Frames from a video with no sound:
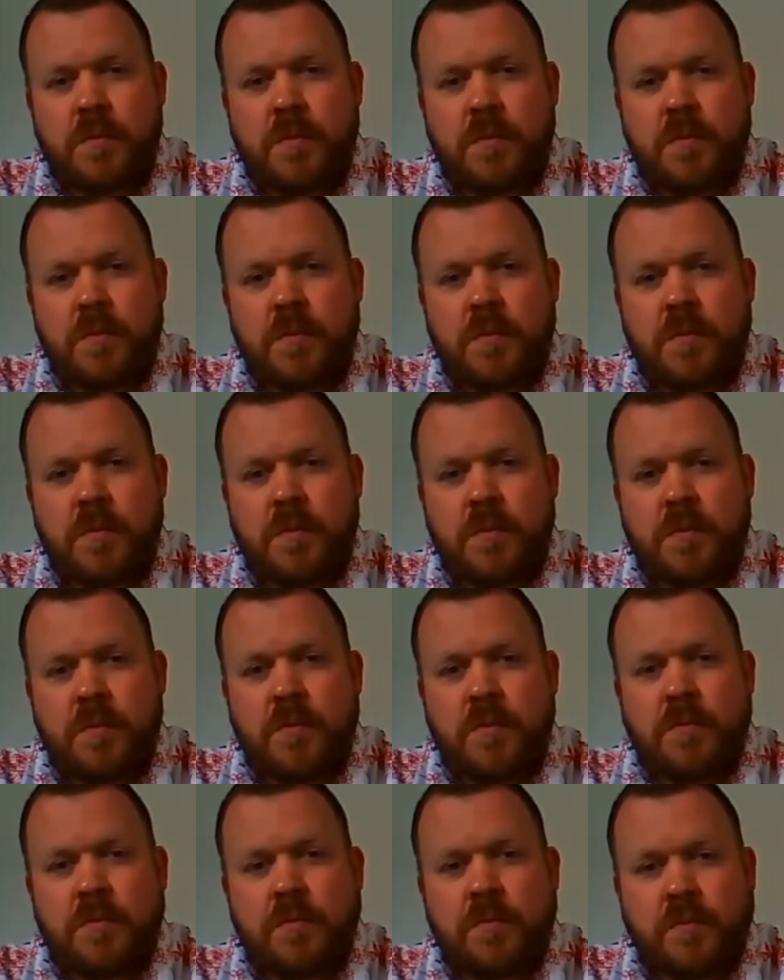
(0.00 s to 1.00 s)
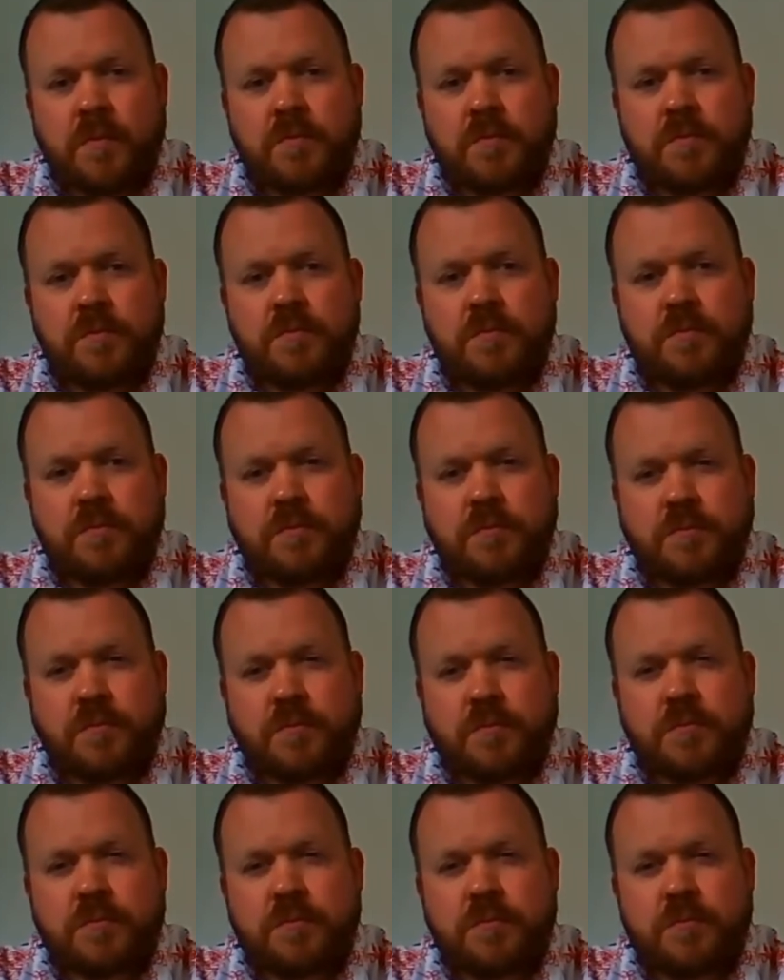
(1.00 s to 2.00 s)

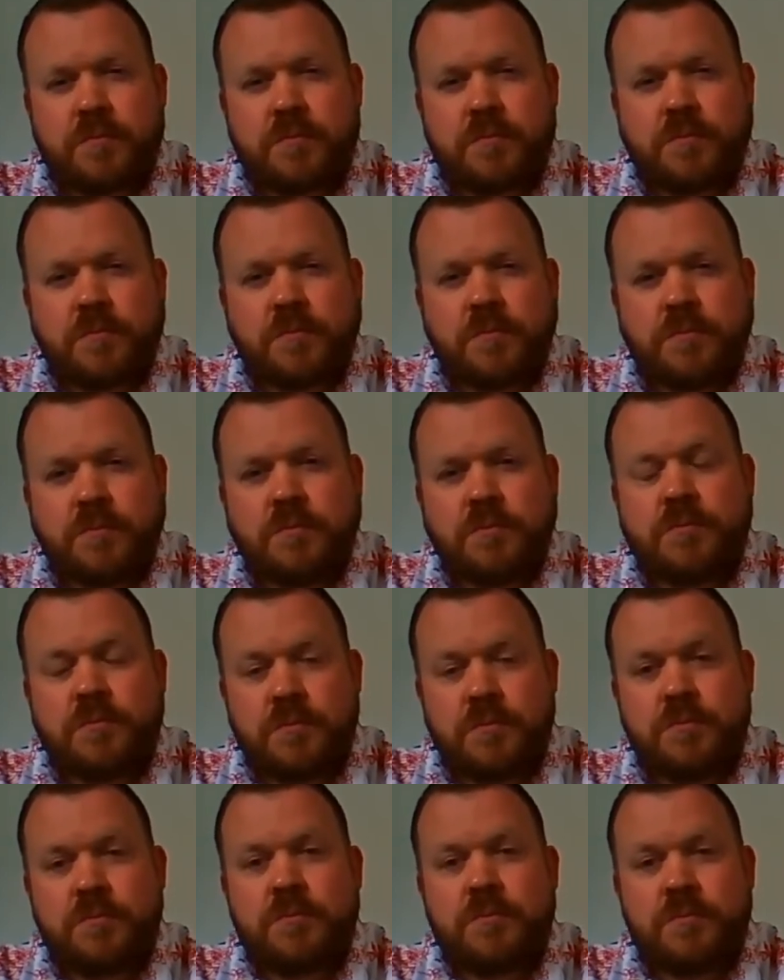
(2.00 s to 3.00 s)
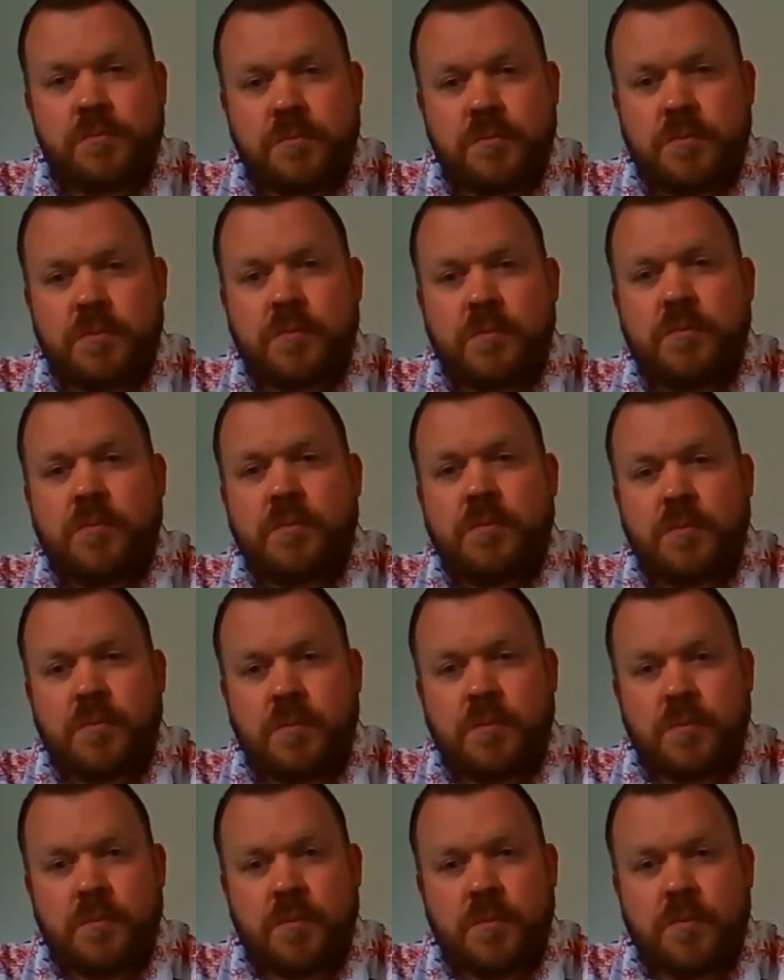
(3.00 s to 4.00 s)

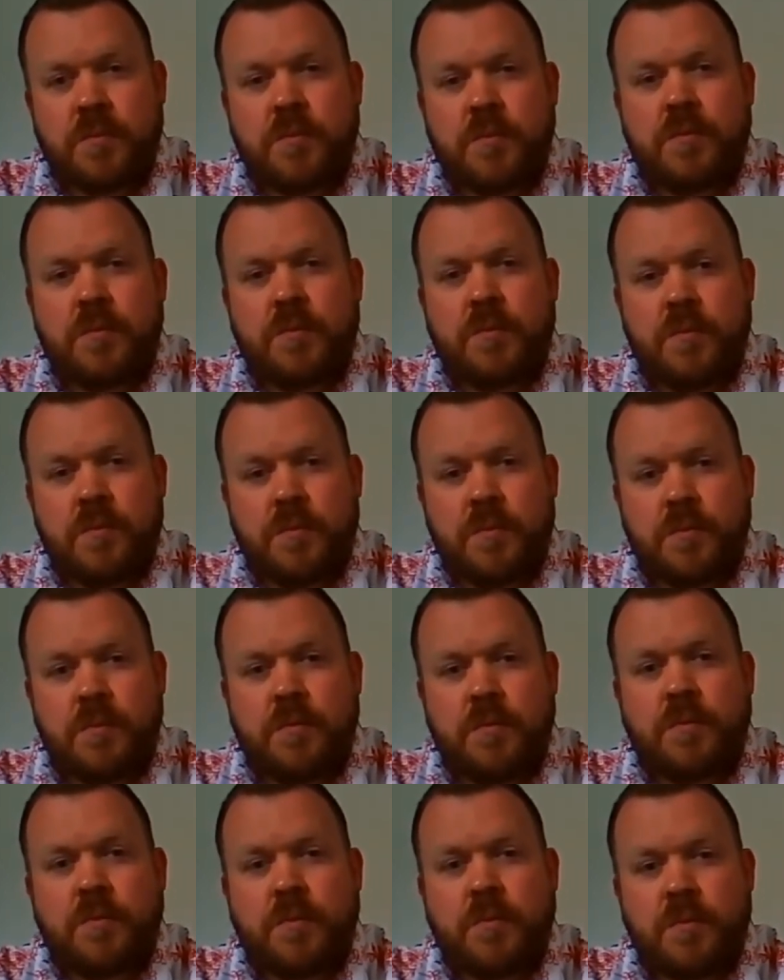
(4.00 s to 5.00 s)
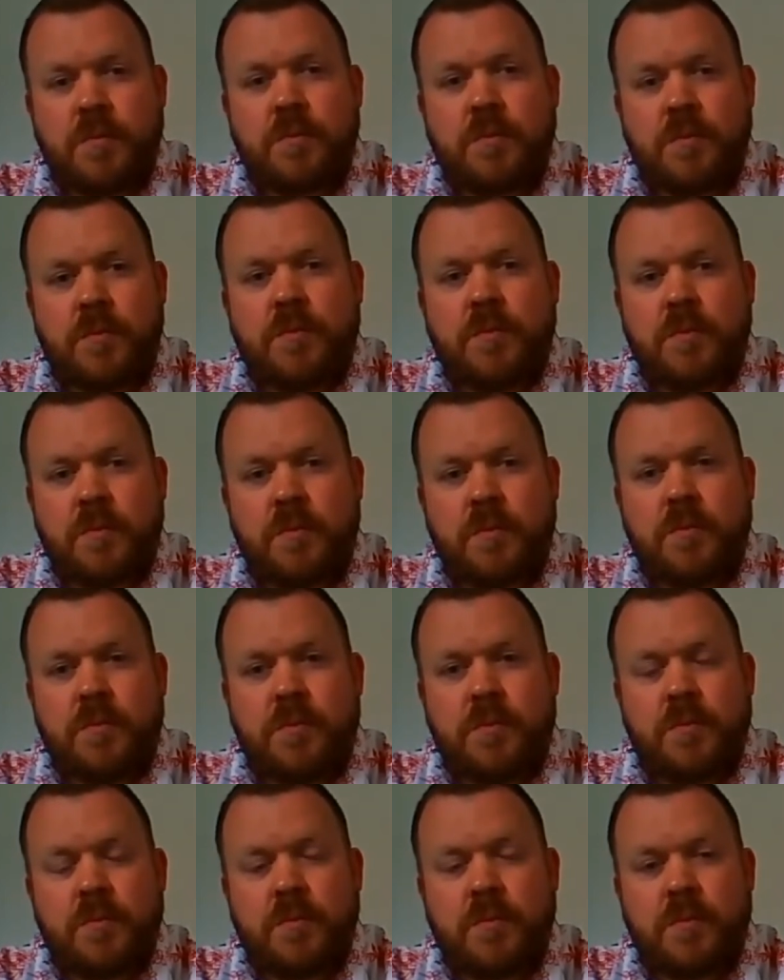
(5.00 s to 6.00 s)

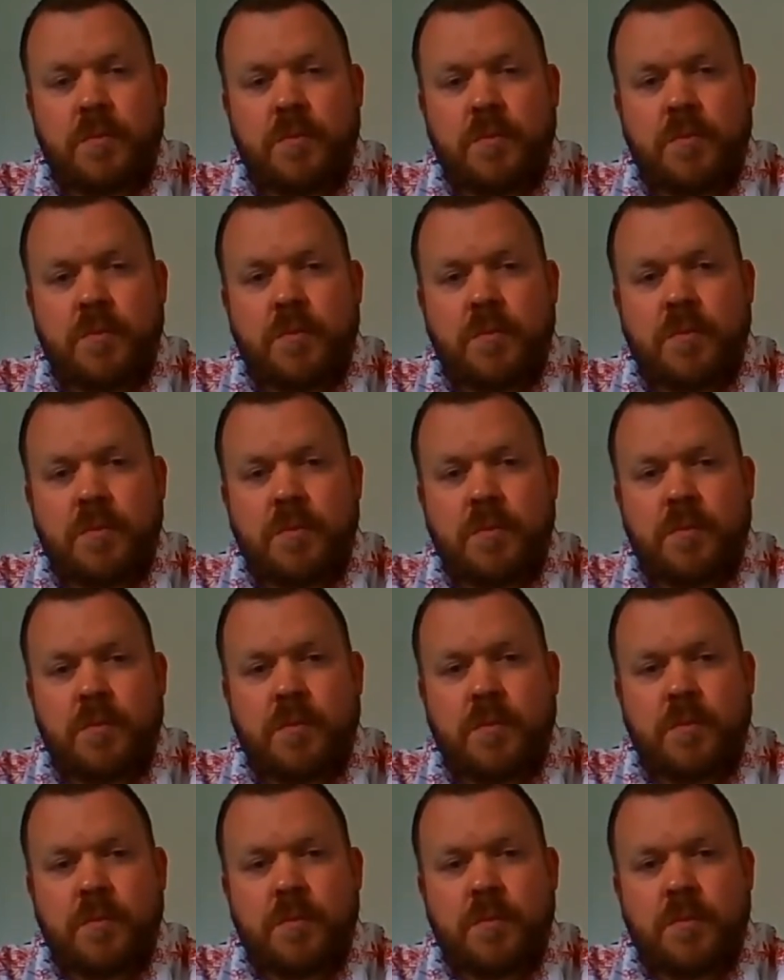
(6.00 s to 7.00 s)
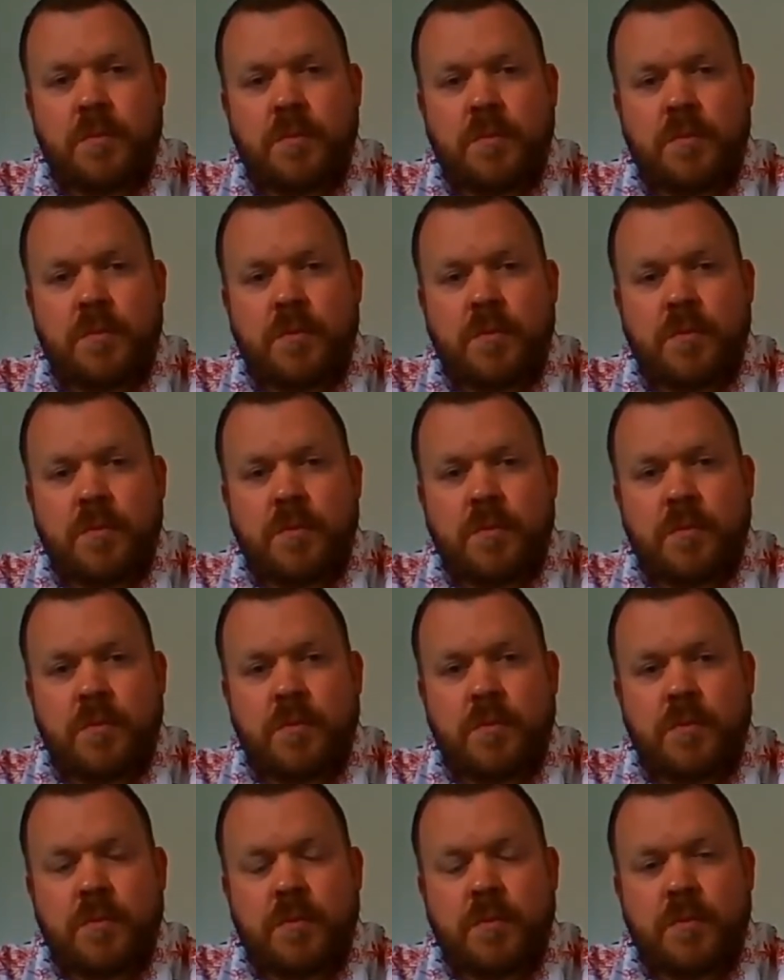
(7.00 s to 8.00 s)
This person isn't speaking.